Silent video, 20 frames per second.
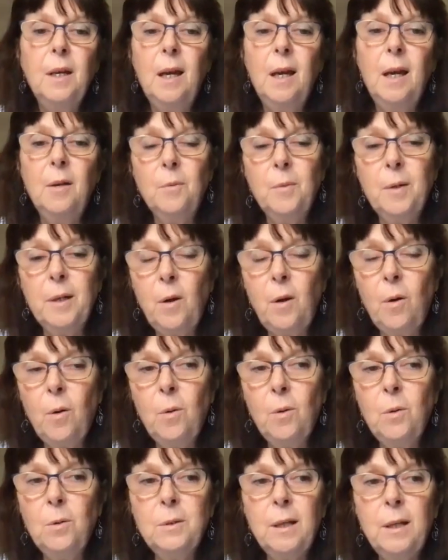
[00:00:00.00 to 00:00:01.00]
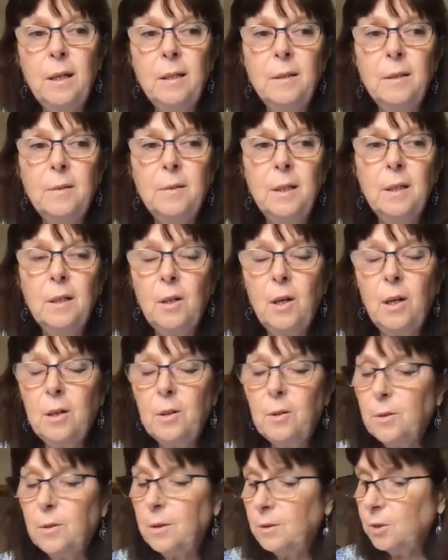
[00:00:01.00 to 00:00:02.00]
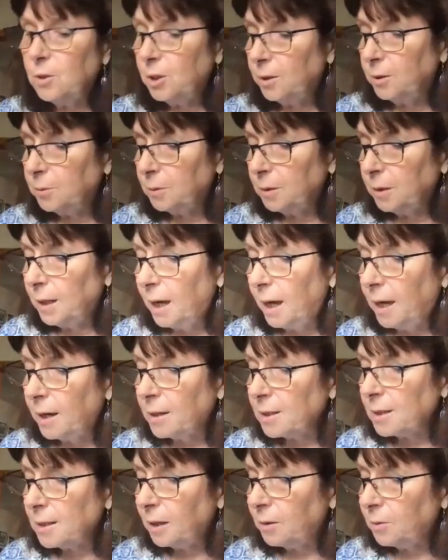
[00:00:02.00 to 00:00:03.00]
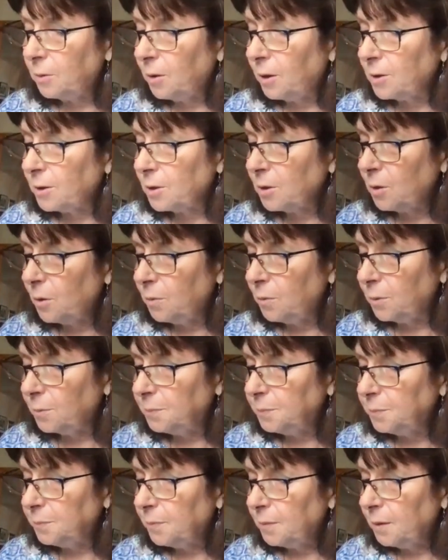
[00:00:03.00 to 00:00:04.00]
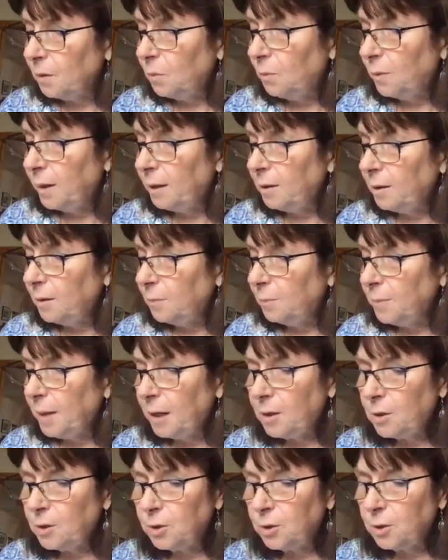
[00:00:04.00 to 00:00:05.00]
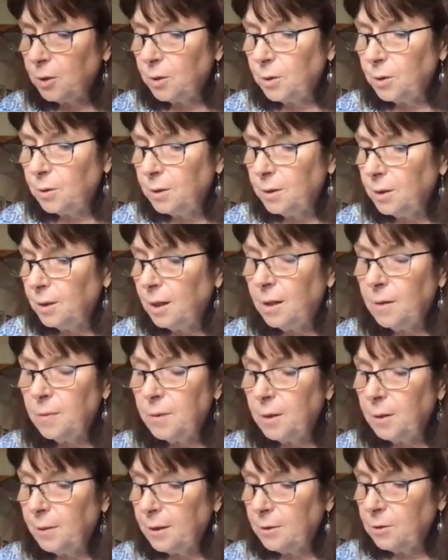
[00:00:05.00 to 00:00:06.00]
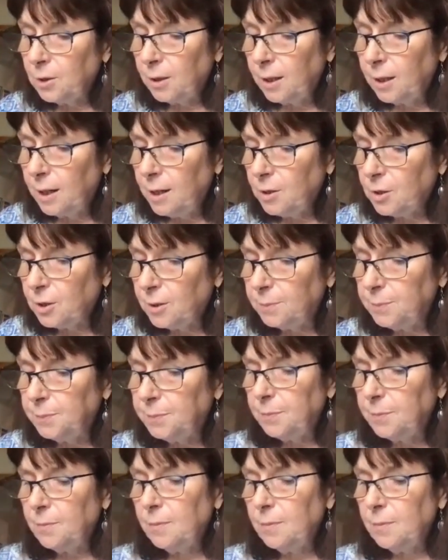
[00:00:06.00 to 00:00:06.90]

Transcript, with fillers: And we hold and cuddle the children as they cross over. We make sure of their education.